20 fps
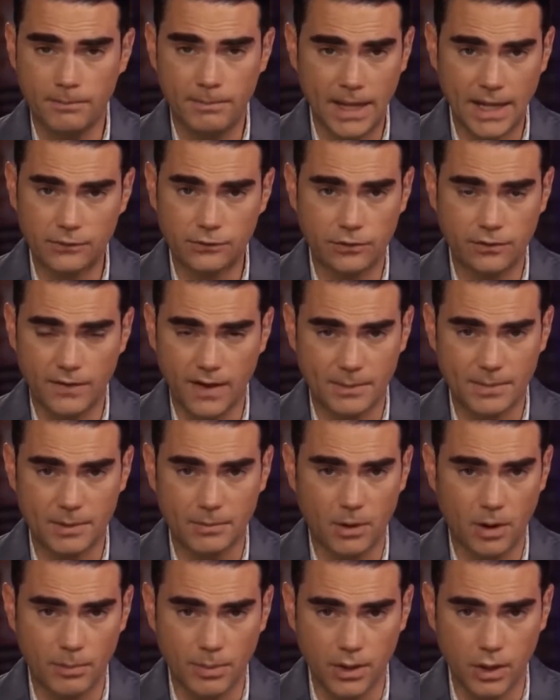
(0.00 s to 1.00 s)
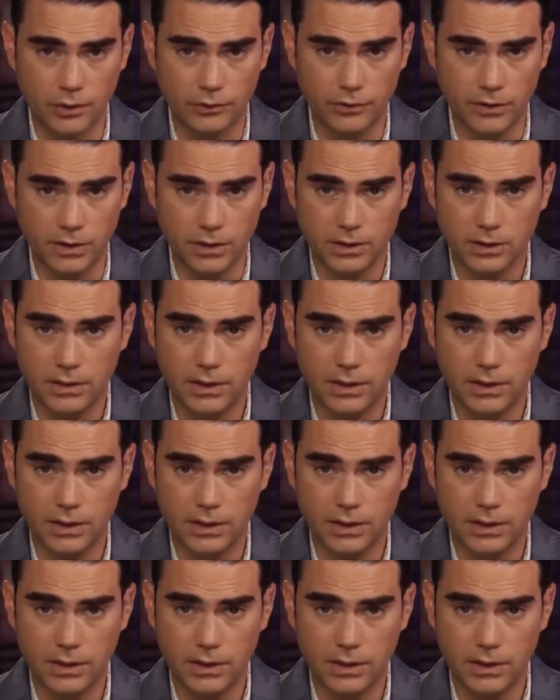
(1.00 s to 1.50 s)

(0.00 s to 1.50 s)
bad should have happened to Paul Pelosi.